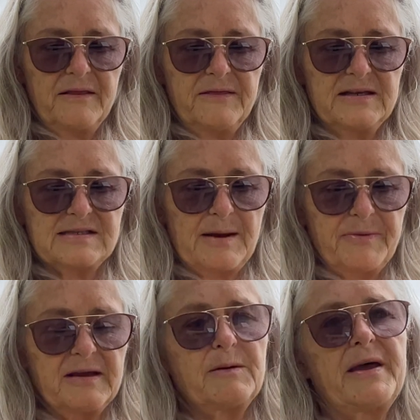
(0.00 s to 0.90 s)
there's
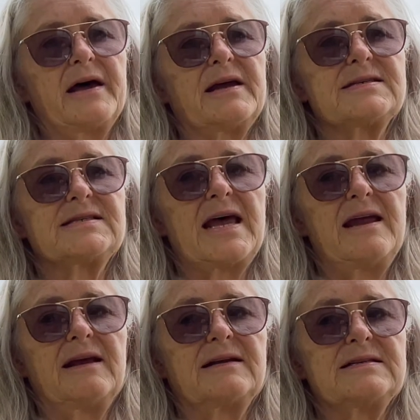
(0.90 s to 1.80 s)
something about us
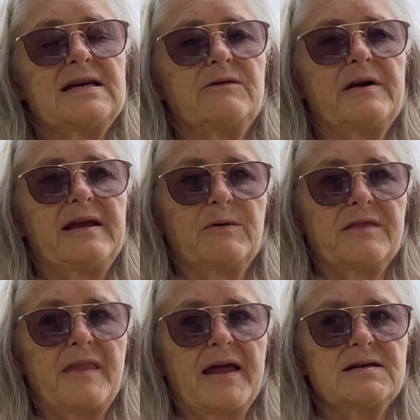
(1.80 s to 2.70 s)
staying in integrity with
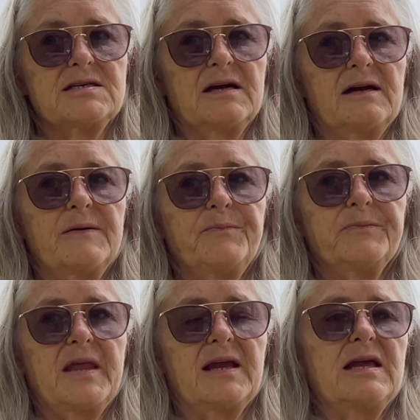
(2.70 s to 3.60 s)
nature
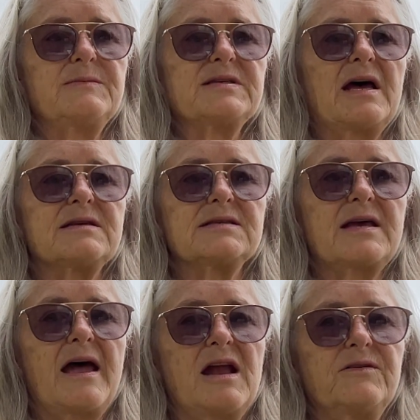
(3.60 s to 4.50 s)
that keeps us
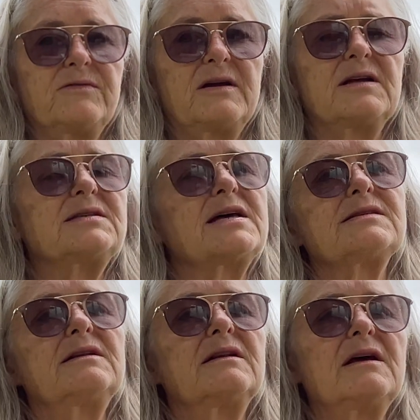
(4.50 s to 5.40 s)
safe, and it
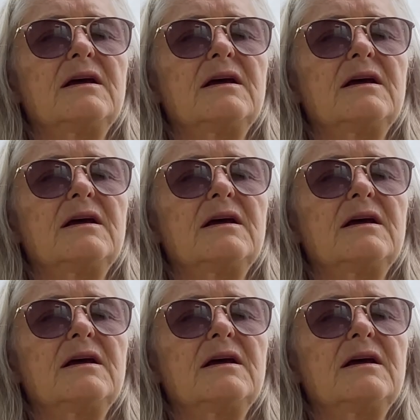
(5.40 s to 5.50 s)
doesn't,